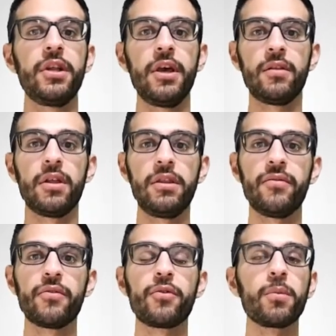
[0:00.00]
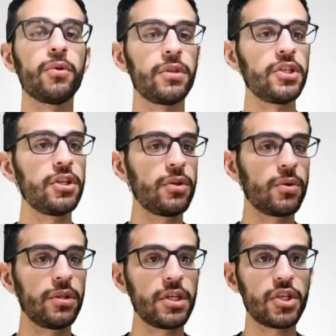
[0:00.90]
that differ from condition to
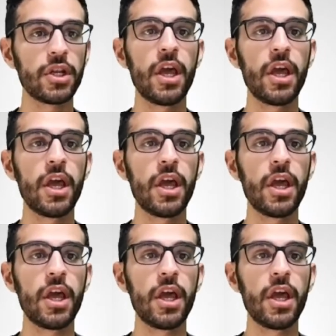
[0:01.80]
condition